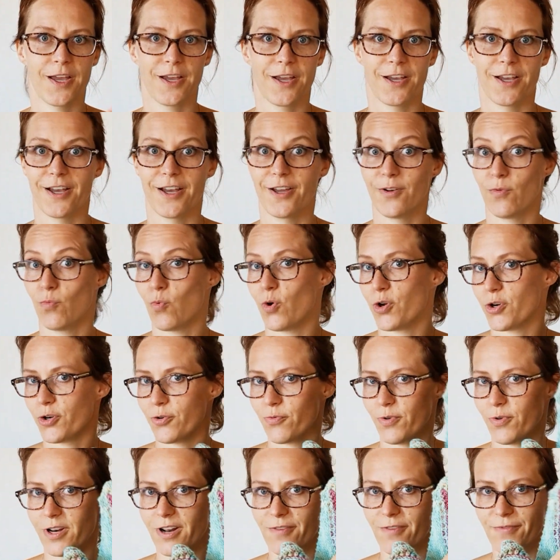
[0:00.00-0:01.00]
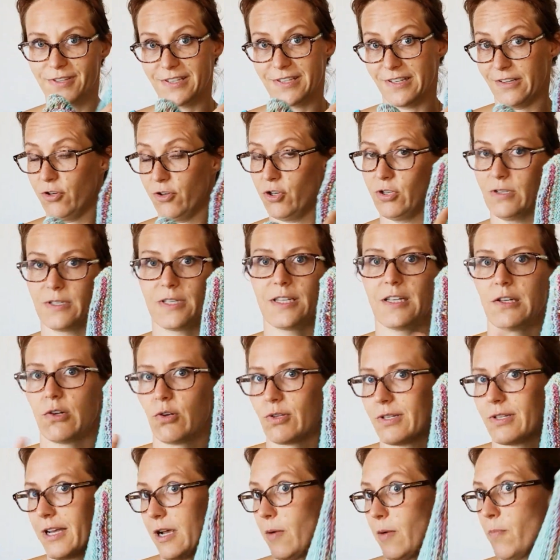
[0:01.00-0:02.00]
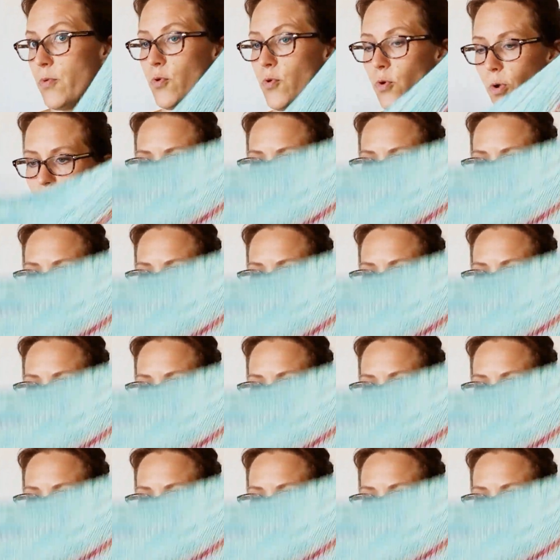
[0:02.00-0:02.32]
And water green, obviously, you can see it looks like a pool.